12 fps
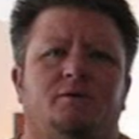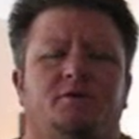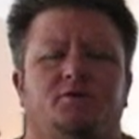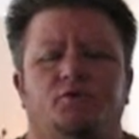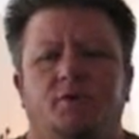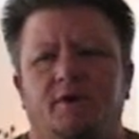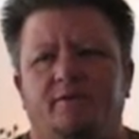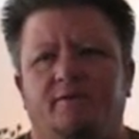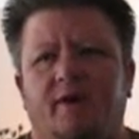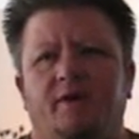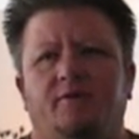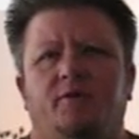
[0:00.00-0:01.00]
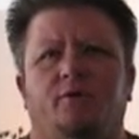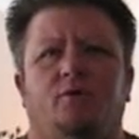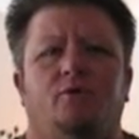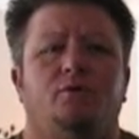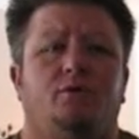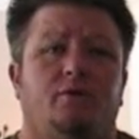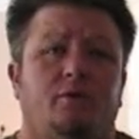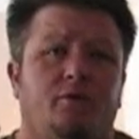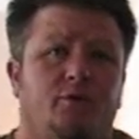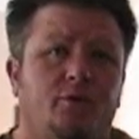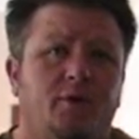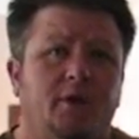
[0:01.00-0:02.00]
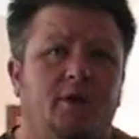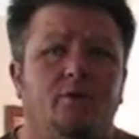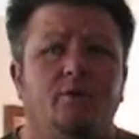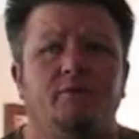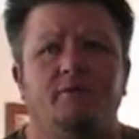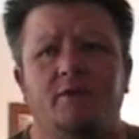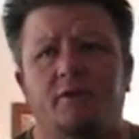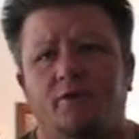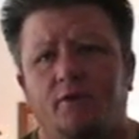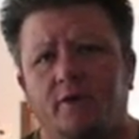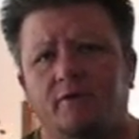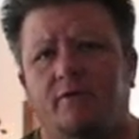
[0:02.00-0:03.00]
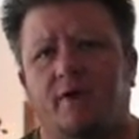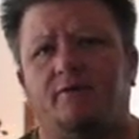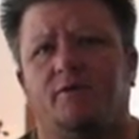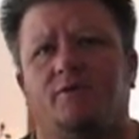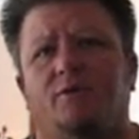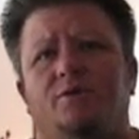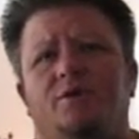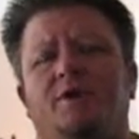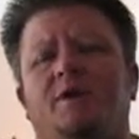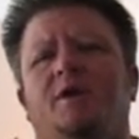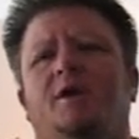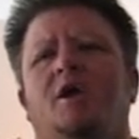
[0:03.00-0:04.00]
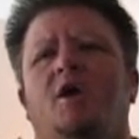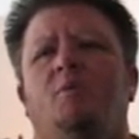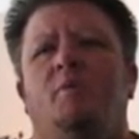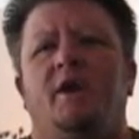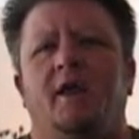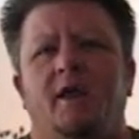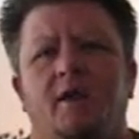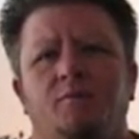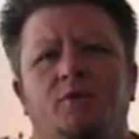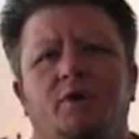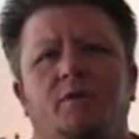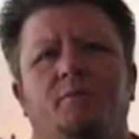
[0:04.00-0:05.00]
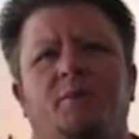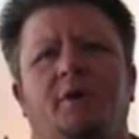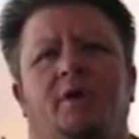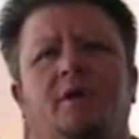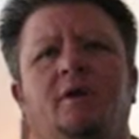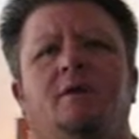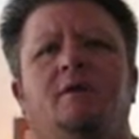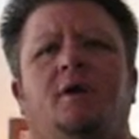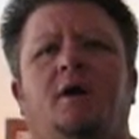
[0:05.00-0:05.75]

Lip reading: or the 25-year-old or the 30 or even the 35-year-old. But I am going to be